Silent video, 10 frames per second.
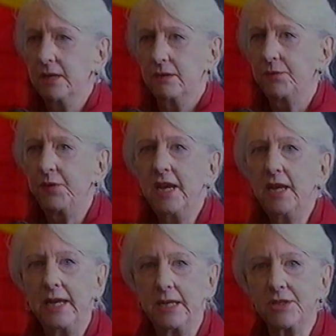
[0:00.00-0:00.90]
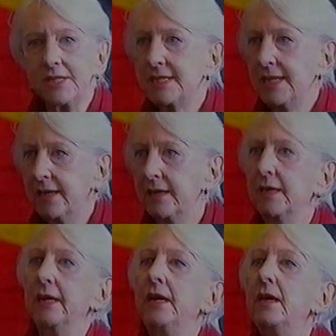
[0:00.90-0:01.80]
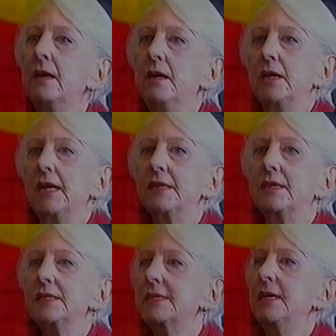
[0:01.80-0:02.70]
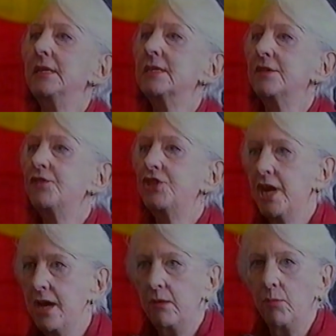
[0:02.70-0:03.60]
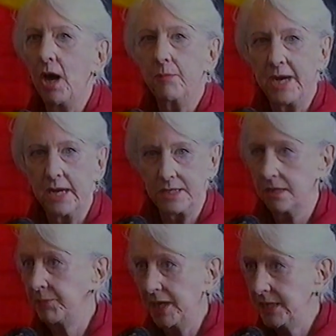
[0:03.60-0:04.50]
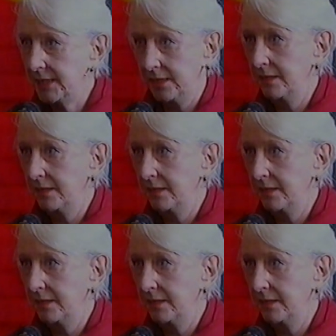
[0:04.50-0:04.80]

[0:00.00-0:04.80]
feeling to suddenly get this sense of shame about a place